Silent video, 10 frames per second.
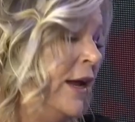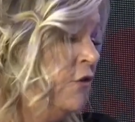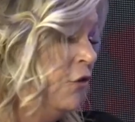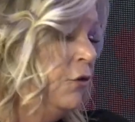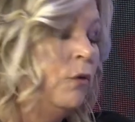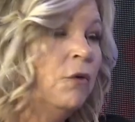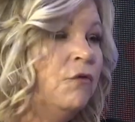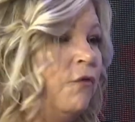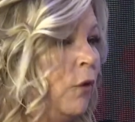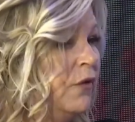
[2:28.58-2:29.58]
do
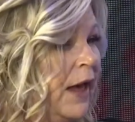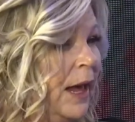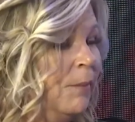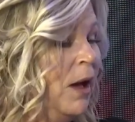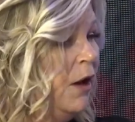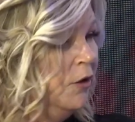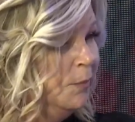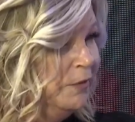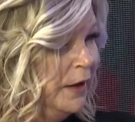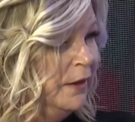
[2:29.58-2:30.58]
full-time
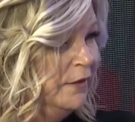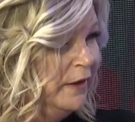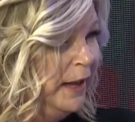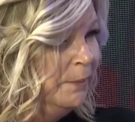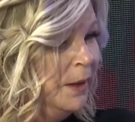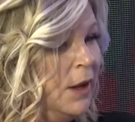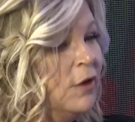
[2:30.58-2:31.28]
100% of the time.